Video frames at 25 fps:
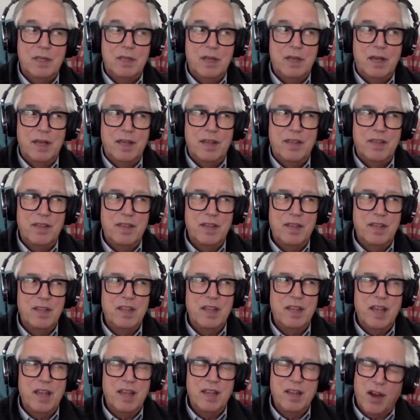I think,
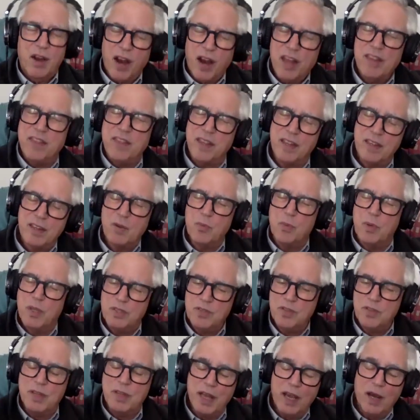and I think the
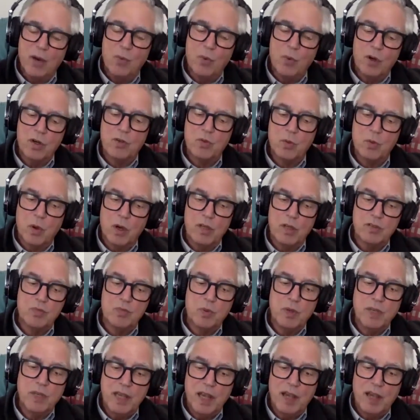reason that worked was
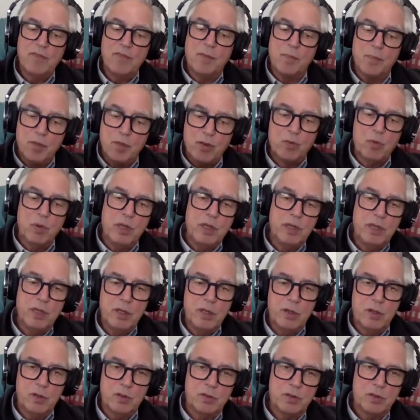we gave them three
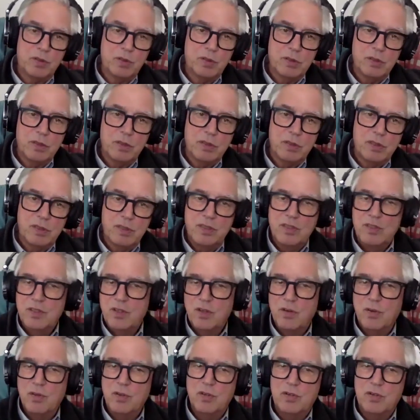years you don't